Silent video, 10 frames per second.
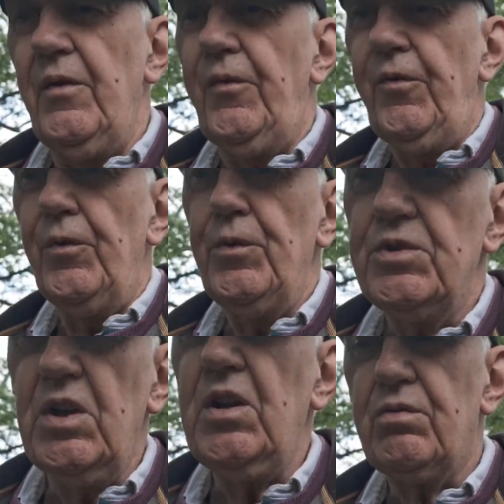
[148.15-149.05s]

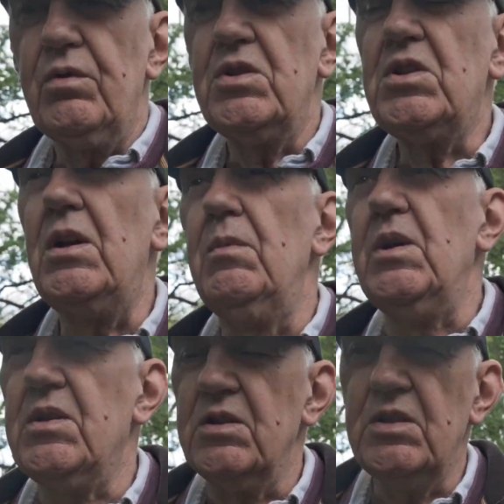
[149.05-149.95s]
forty through to ten
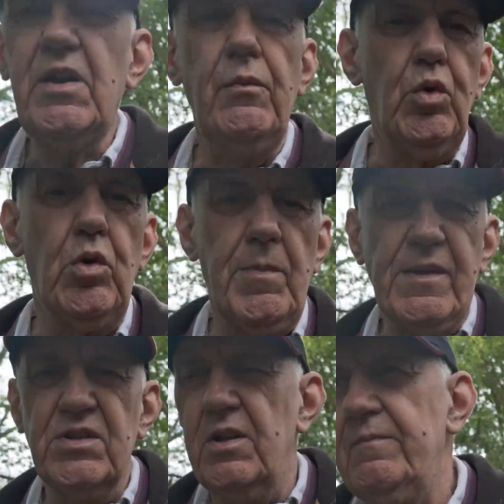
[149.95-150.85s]
meters, didn't have walk
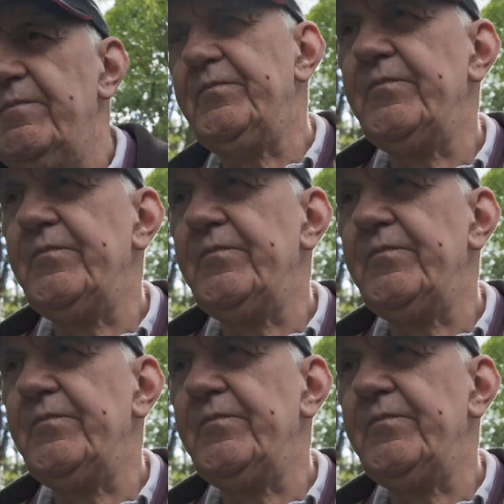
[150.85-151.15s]
bands then,